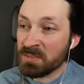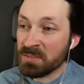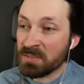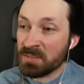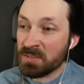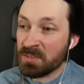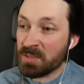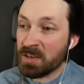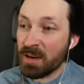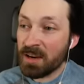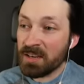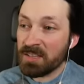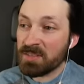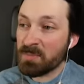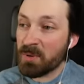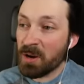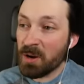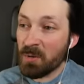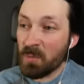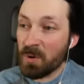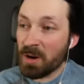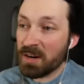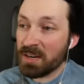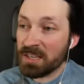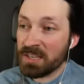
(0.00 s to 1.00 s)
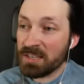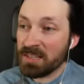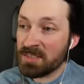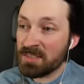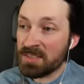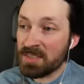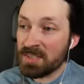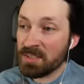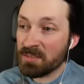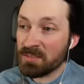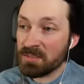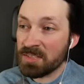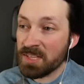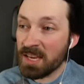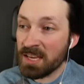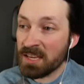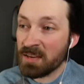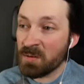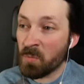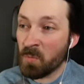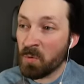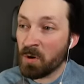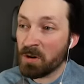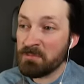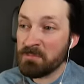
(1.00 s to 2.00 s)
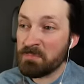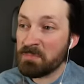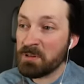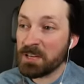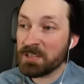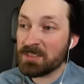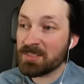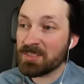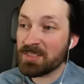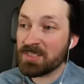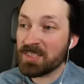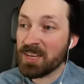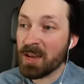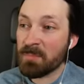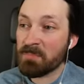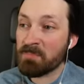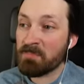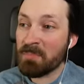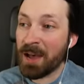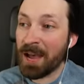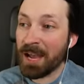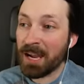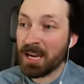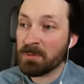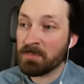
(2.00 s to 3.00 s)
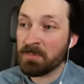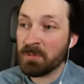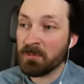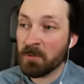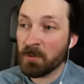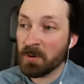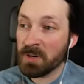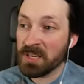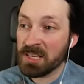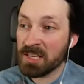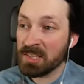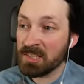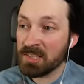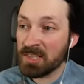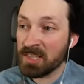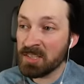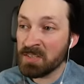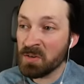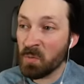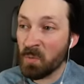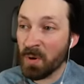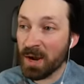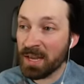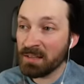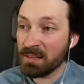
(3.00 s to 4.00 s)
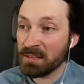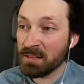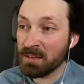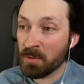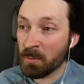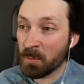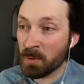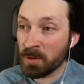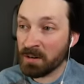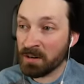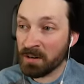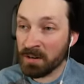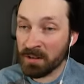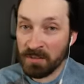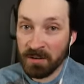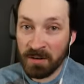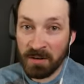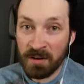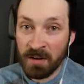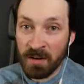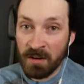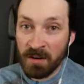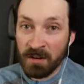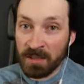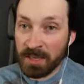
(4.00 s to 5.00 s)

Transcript: You guys might want to consider taking one big step back before you continue wailing on one another.